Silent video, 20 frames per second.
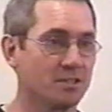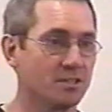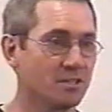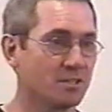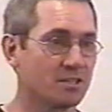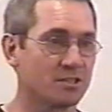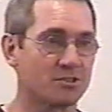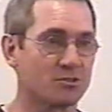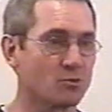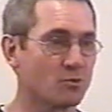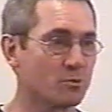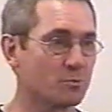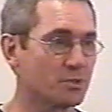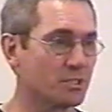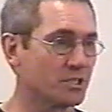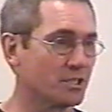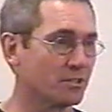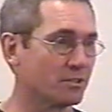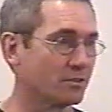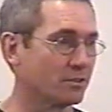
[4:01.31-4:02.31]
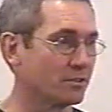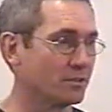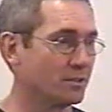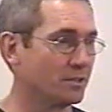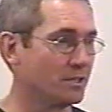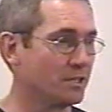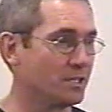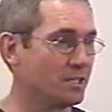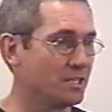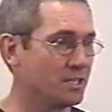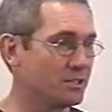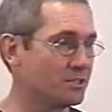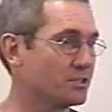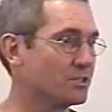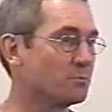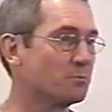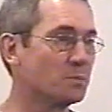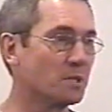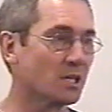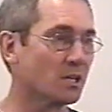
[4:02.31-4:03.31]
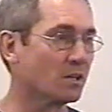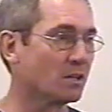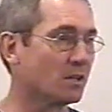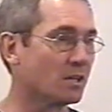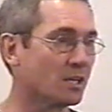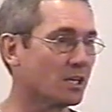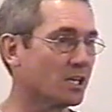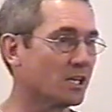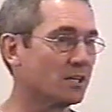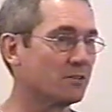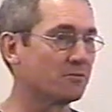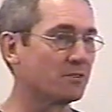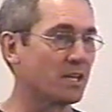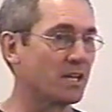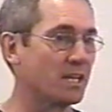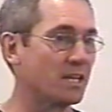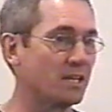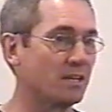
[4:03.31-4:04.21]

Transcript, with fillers: A storm center. He's in the middle of a